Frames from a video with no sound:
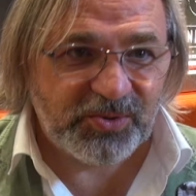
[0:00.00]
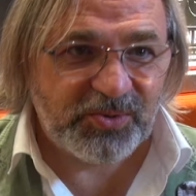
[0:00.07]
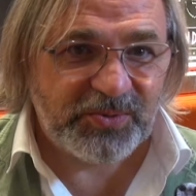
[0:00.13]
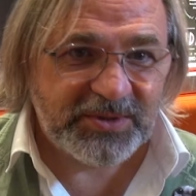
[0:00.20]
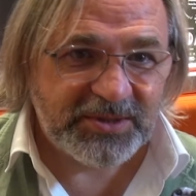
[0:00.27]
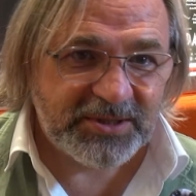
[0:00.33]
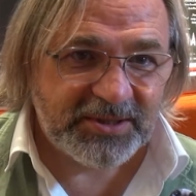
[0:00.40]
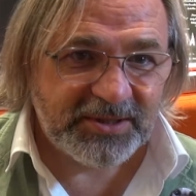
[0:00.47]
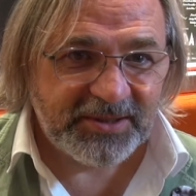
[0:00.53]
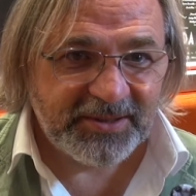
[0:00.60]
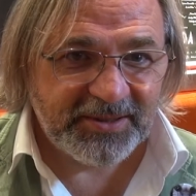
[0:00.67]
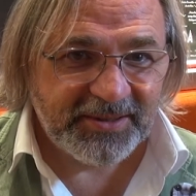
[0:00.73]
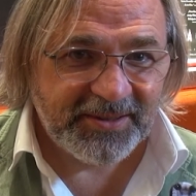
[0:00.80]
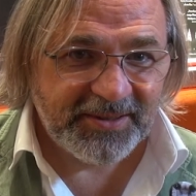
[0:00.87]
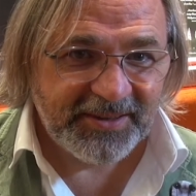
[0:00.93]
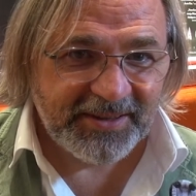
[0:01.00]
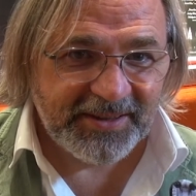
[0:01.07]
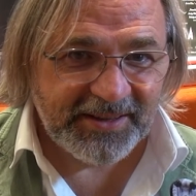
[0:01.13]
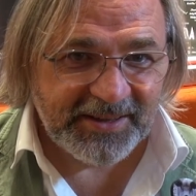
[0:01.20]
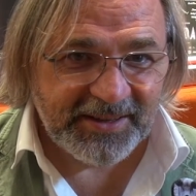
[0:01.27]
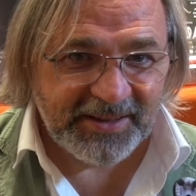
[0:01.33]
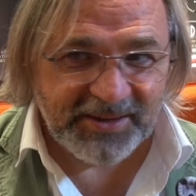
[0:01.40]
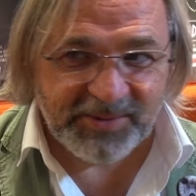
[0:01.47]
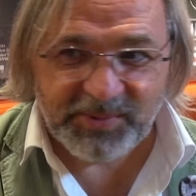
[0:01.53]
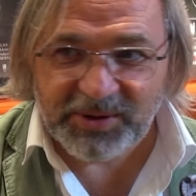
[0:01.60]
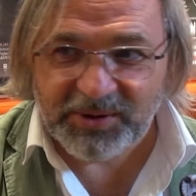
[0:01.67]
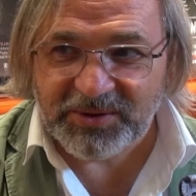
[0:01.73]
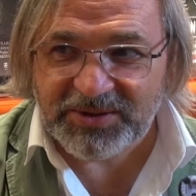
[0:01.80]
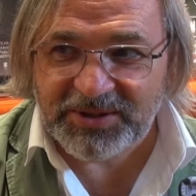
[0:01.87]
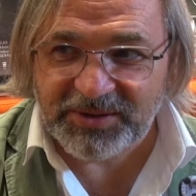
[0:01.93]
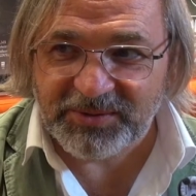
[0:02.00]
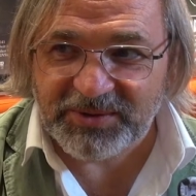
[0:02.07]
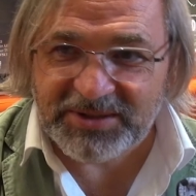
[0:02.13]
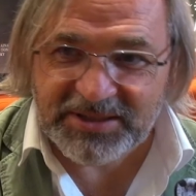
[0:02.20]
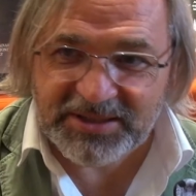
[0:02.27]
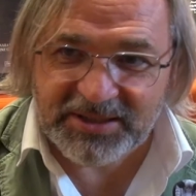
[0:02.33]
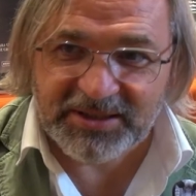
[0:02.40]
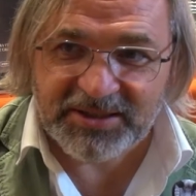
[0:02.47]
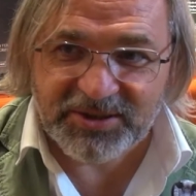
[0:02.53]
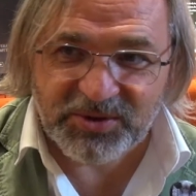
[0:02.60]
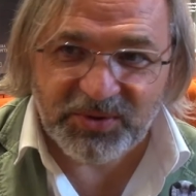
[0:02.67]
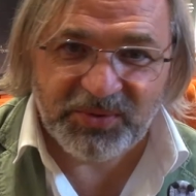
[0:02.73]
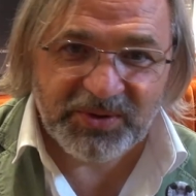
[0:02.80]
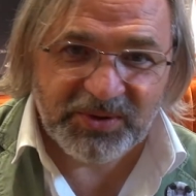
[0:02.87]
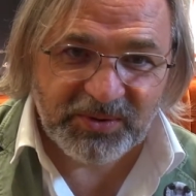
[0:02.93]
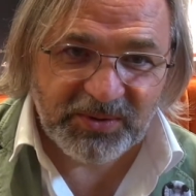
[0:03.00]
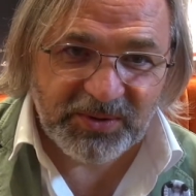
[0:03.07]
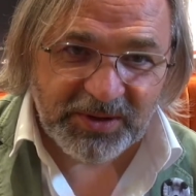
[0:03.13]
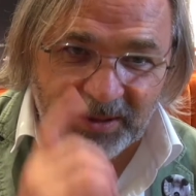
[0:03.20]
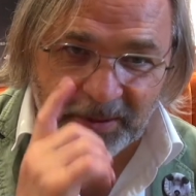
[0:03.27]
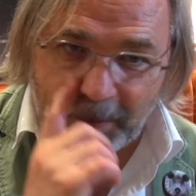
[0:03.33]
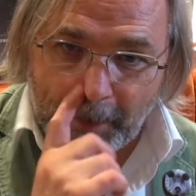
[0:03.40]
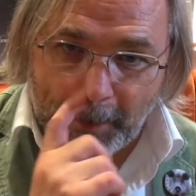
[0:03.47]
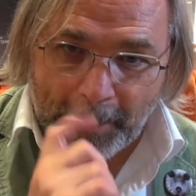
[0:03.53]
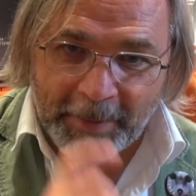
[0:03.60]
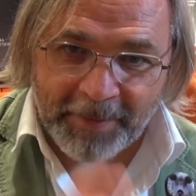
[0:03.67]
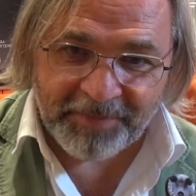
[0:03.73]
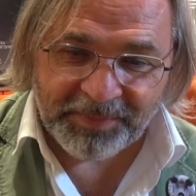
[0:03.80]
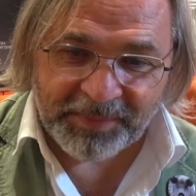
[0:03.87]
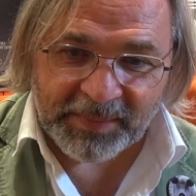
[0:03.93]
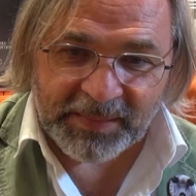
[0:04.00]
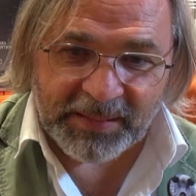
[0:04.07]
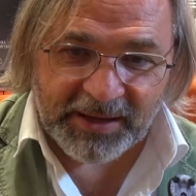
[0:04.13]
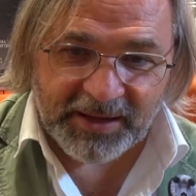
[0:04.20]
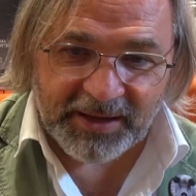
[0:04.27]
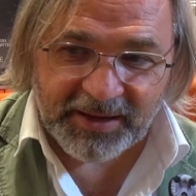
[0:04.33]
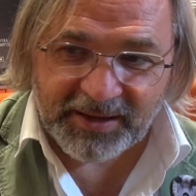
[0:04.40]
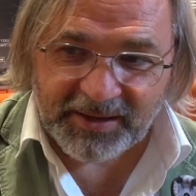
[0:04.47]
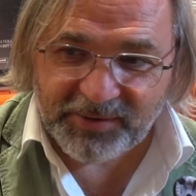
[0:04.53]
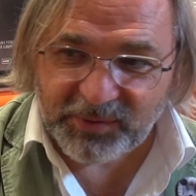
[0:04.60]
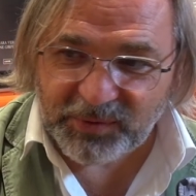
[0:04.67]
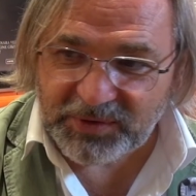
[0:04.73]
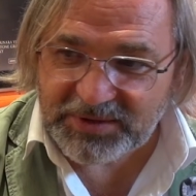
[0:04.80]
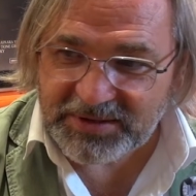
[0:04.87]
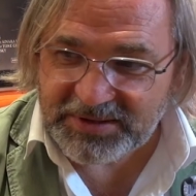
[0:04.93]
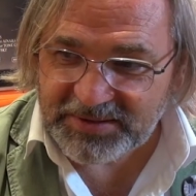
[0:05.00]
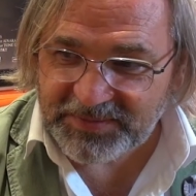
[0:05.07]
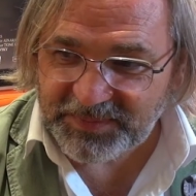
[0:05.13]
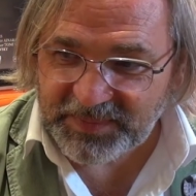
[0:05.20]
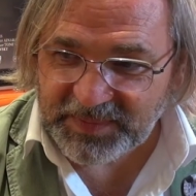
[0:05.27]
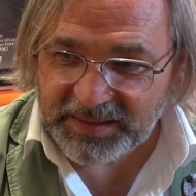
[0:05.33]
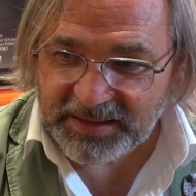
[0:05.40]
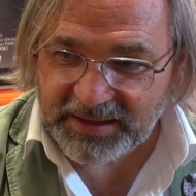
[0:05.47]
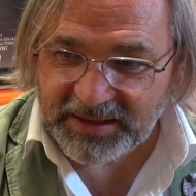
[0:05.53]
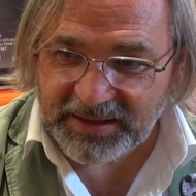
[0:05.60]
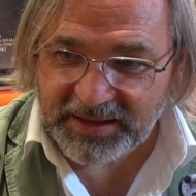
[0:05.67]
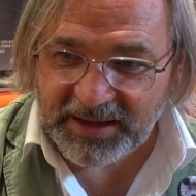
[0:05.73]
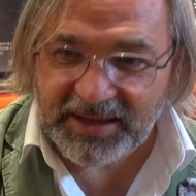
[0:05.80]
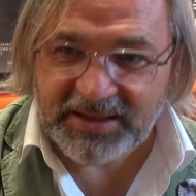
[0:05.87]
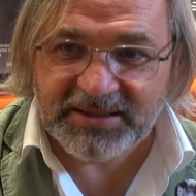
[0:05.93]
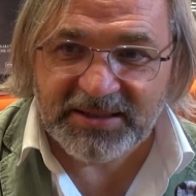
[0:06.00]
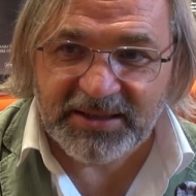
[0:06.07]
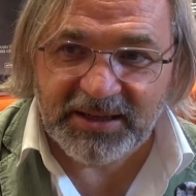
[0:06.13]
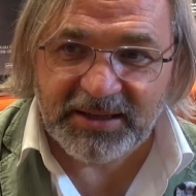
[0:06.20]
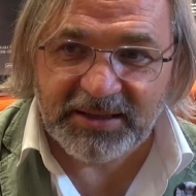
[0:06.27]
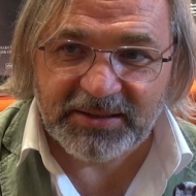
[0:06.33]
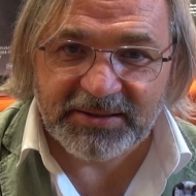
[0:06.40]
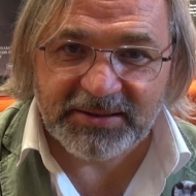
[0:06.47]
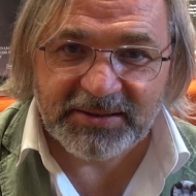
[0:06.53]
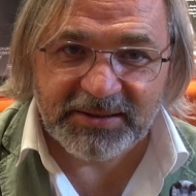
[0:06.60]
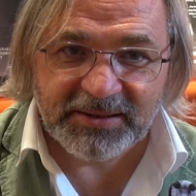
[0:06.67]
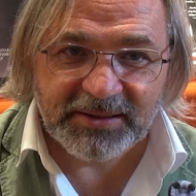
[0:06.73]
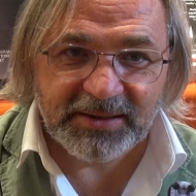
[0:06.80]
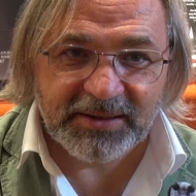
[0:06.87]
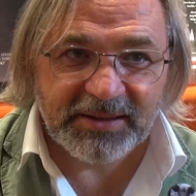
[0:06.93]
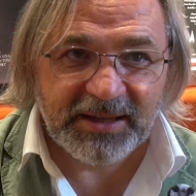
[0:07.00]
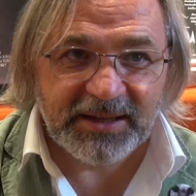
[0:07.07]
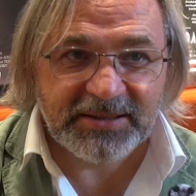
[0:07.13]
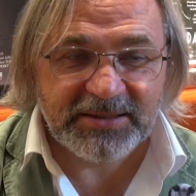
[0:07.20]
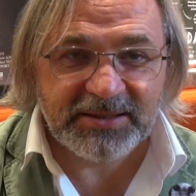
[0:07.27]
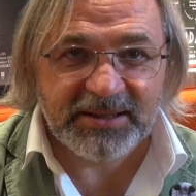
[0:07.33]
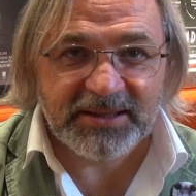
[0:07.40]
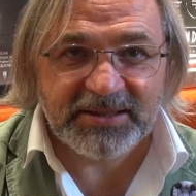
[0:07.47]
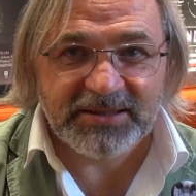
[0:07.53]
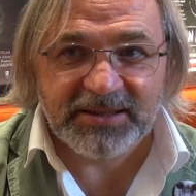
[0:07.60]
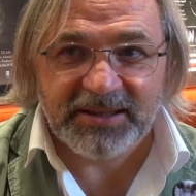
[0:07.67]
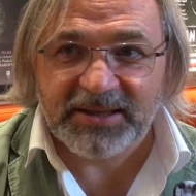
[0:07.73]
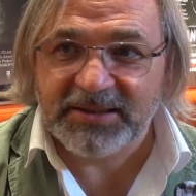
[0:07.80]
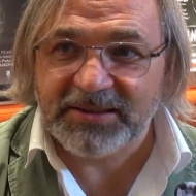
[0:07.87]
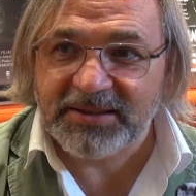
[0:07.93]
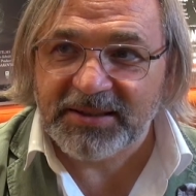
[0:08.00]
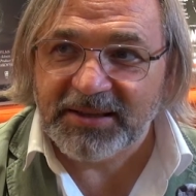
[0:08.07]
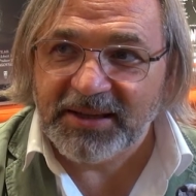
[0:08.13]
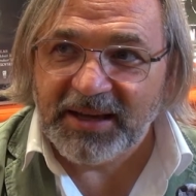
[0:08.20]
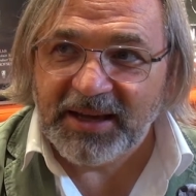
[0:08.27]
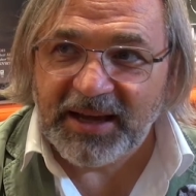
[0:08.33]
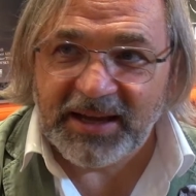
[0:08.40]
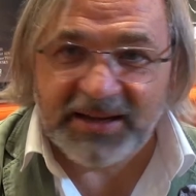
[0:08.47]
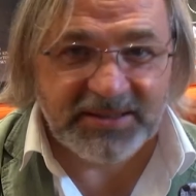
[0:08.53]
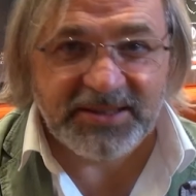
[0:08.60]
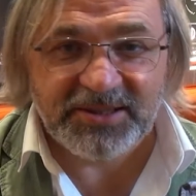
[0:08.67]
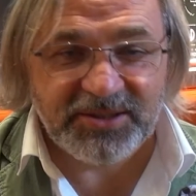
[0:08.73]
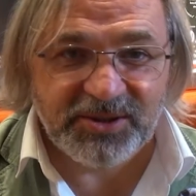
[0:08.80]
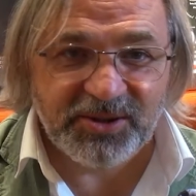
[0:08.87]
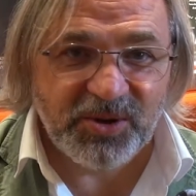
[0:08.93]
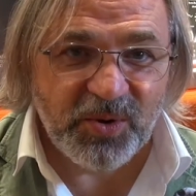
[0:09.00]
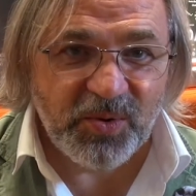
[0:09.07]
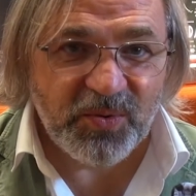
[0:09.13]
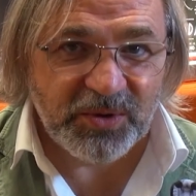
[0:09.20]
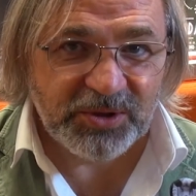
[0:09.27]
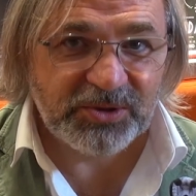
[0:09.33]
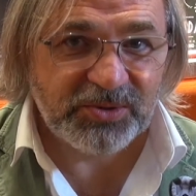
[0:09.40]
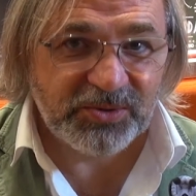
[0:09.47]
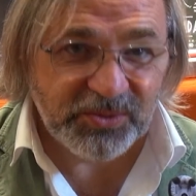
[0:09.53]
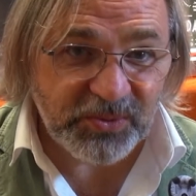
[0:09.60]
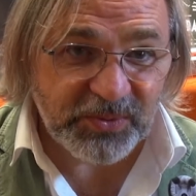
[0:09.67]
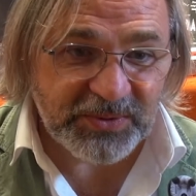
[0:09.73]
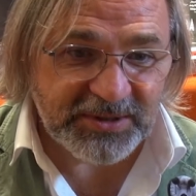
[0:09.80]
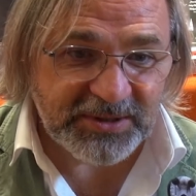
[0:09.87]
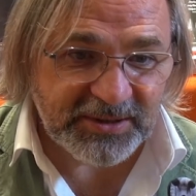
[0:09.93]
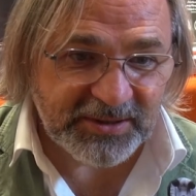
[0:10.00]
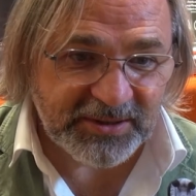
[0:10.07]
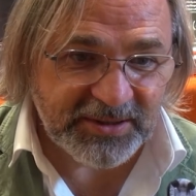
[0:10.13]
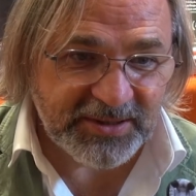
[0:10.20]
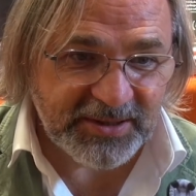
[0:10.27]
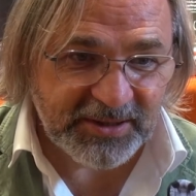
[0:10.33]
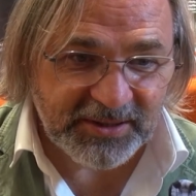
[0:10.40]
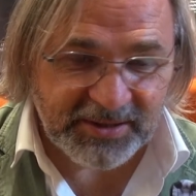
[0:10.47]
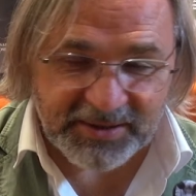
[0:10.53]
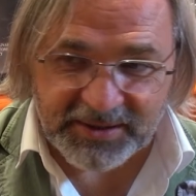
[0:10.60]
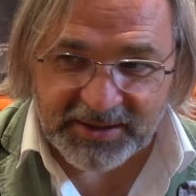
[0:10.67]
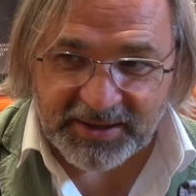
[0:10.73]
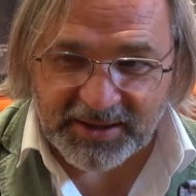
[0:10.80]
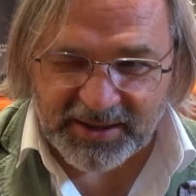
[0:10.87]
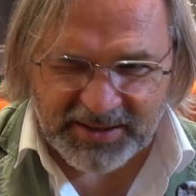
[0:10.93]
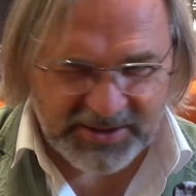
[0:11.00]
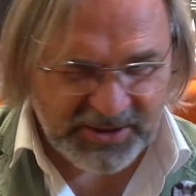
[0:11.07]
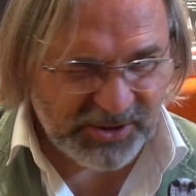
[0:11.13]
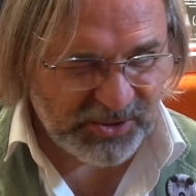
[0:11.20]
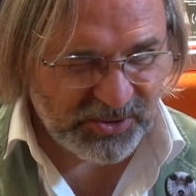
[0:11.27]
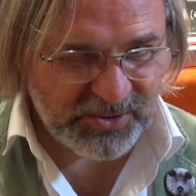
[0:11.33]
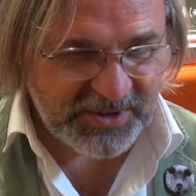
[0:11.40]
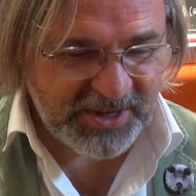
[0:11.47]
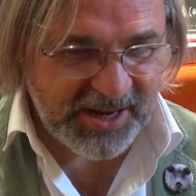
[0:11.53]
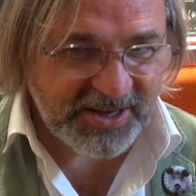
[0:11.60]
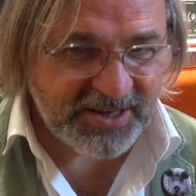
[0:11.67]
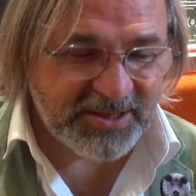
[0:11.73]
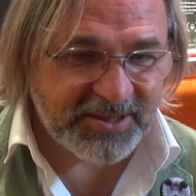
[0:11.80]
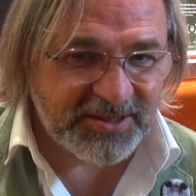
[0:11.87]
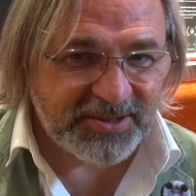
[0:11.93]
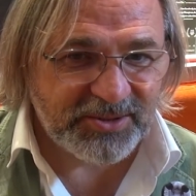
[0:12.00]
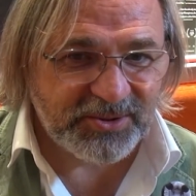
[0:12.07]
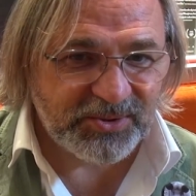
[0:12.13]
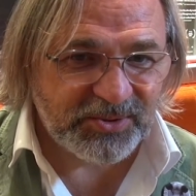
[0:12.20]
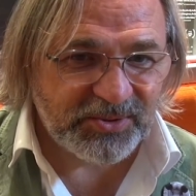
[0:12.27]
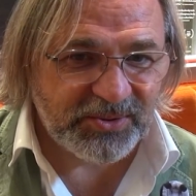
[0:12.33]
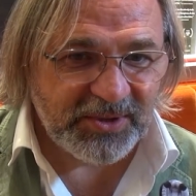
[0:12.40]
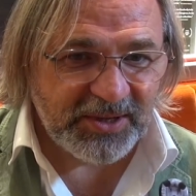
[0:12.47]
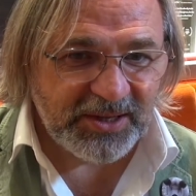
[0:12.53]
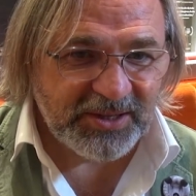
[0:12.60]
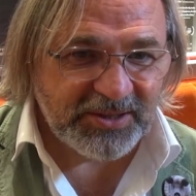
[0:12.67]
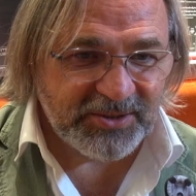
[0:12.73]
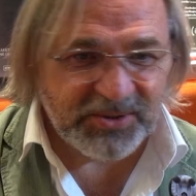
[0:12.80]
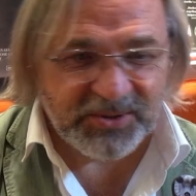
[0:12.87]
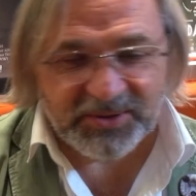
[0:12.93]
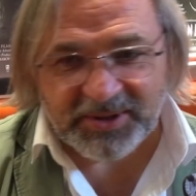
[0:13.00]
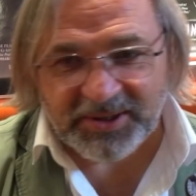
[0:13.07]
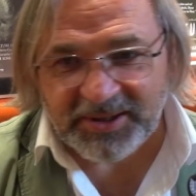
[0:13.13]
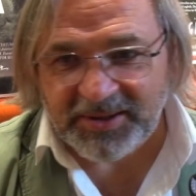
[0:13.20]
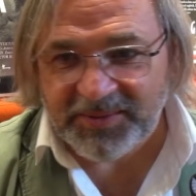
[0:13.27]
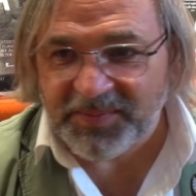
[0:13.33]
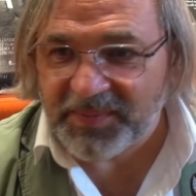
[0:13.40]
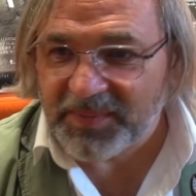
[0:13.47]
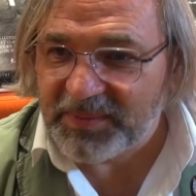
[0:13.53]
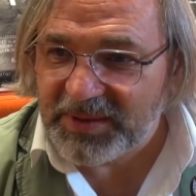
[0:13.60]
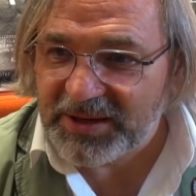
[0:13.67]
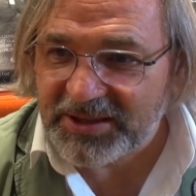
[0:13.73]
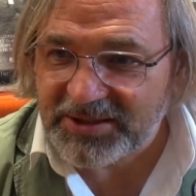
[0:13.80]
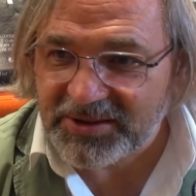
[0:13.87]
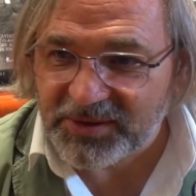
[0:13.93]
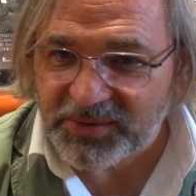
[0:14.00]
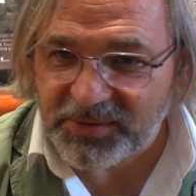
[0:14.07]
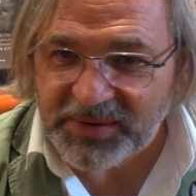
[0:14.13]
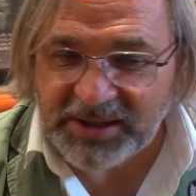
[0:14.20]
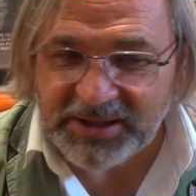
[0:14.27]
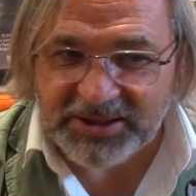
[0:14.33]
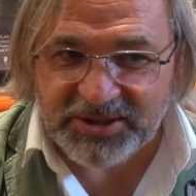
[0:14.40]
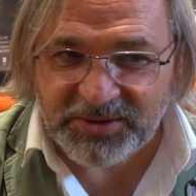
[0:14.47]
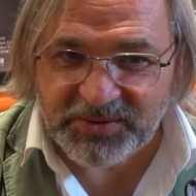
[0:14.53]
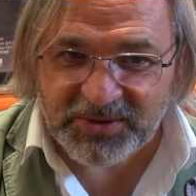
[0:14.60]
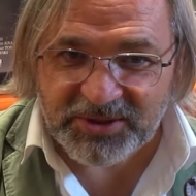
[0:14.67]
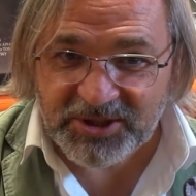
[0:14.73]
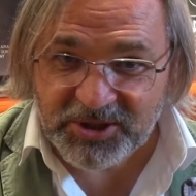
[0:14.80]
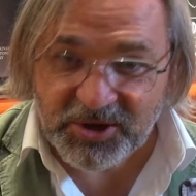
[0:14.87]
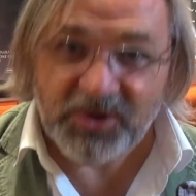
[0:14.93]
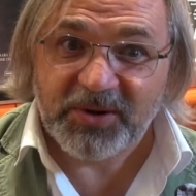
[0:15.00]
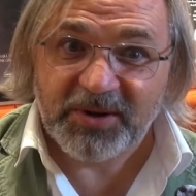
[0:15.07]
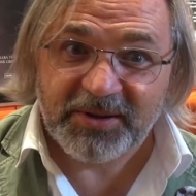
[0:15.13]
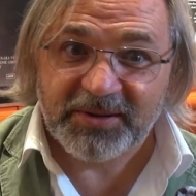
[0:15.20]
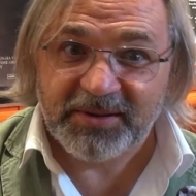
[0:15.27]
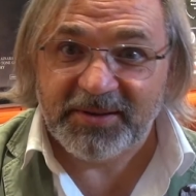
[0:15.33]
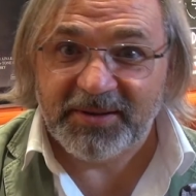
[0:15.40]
do with it, because it was still Soviet Union. It was 1988, and they didn't know what to do with it. Is it too dangerous to? So the Minister of Culture was shocked,